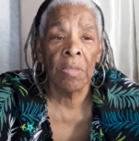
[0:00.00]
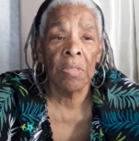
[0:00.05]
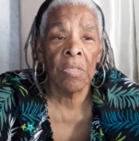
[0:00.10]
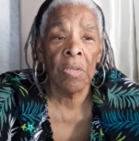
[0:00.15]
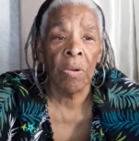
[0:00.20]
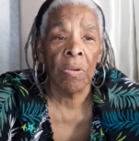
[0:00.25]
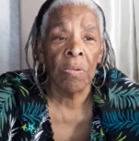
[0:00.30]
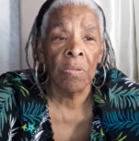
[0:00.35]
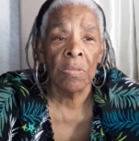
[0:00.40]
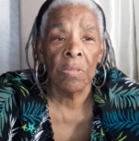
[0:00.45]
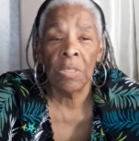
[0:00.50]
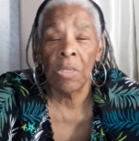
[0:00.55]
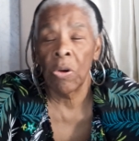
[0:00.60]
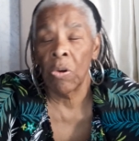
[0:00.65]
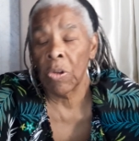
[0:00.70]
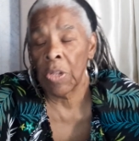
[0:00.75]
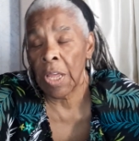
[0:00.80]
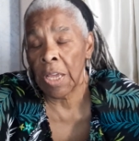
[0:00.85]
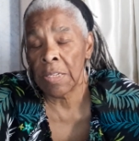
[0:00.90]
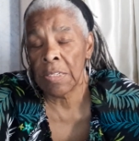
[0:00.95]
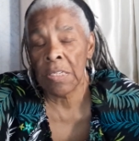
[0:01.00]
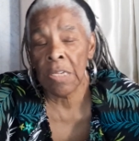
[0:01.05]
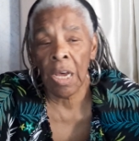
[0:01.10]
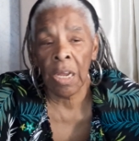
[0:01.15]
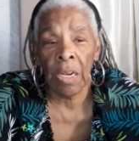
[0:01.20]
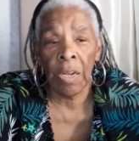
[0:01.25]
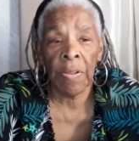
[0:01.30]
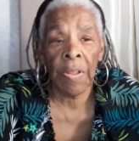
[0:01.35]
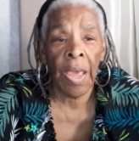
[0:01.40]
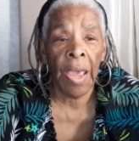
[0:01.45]
so on that
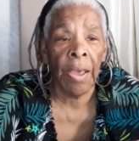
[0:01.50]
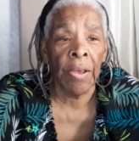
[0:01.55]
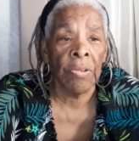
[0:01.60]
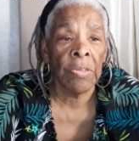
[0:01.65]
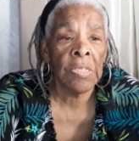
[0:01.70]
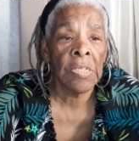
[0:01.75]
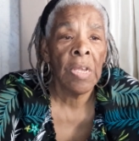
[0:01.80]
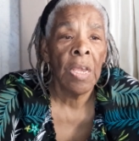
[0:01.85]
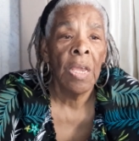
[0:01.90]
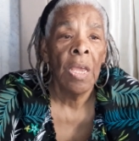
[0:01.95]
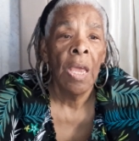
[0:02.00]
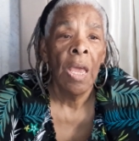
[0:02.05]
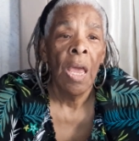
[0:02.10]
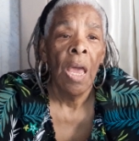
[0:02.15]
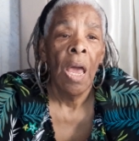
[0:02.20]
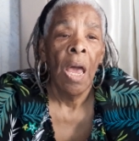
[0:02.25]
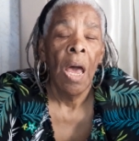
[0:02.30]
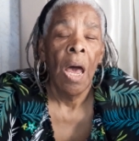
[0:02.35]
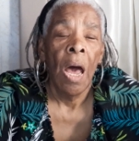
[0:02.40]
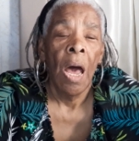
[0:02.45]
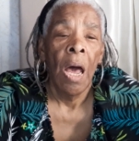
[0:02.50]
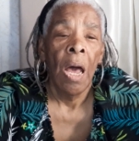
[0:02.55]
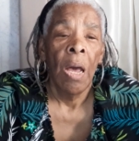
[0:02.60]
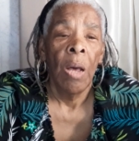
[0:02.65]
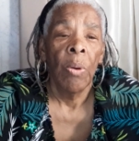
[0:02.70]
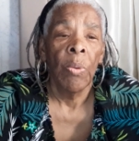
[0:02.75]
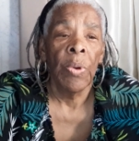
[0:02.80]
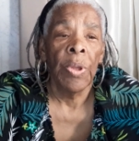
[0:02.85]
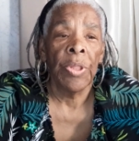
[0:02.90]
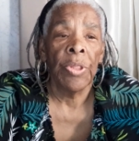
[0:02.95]
side of the house
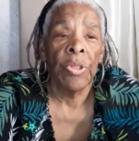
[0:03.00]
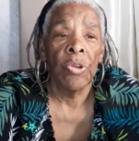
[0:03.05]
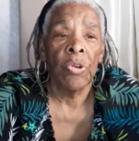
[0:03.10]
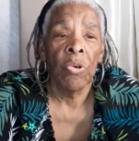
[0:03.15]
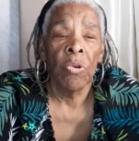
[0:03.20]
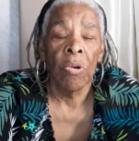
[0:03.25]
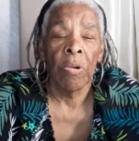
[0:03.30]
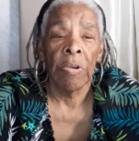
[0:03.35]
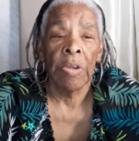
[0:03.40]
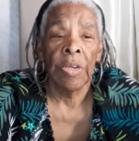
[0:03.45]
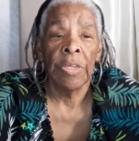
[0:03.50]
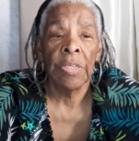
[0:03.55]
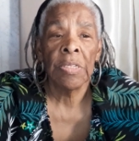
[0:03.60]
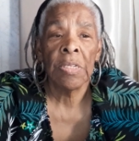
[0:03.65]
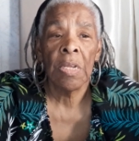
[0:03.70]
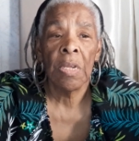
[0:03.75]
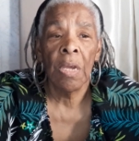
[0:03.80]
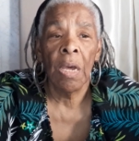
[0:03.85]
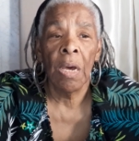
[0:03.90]
where the door is.